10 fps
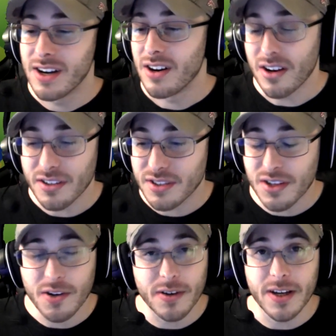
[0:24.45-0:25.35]

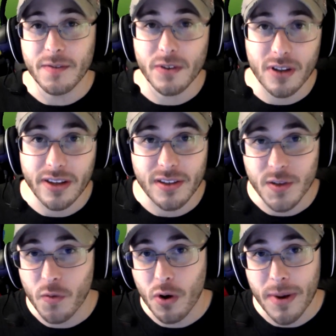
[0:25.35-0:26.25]
Also, if you like this
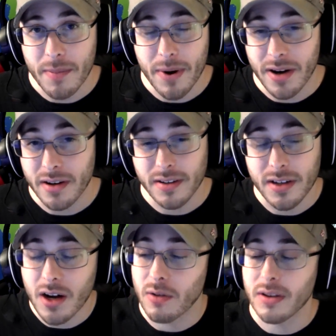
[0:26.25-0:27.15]
format better, you
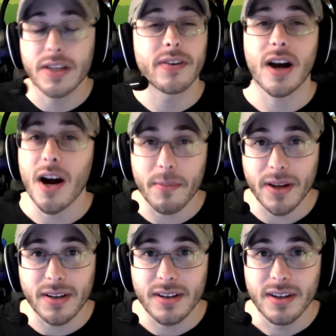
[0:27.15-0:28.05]
know, leave a
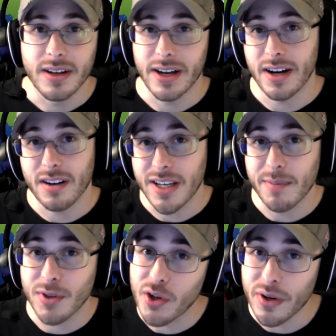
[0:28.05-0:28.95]
comment and I'll
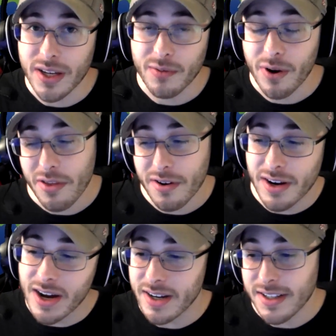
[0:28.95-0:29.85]
keep doing it, whether or
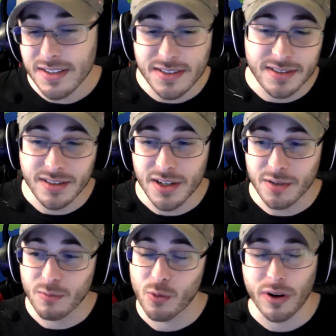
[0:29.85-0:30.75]
not it's, you know,
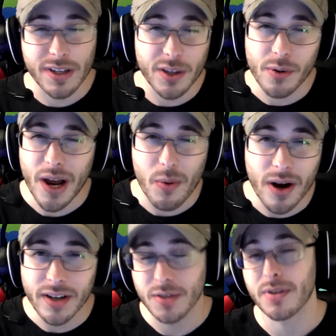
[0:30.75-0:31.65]
working the way I
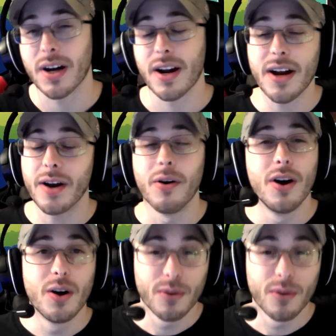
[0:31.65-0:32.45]
want it to or not. I don't know.